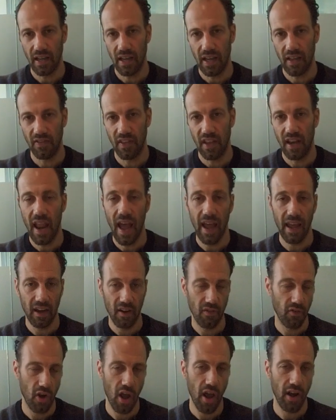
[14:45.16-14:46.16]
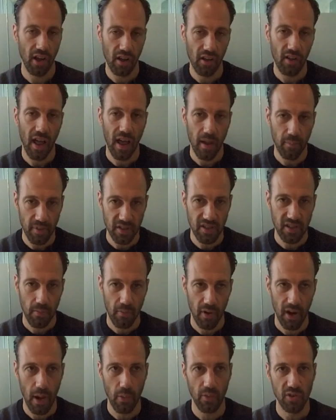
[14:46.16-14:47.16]
in the negative, or not a client, but
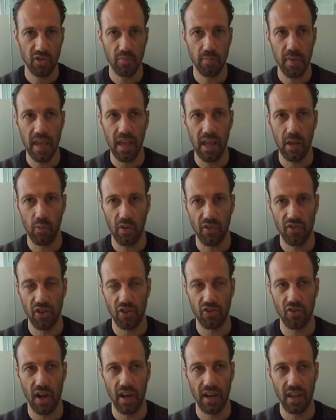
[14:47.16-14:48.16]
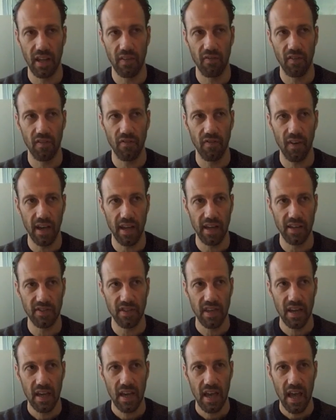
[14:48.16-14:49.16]
someone I was speaking with to try to give
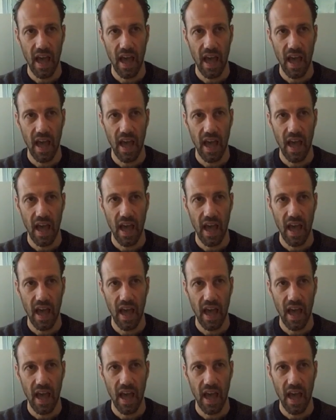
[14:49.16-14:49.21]
advice.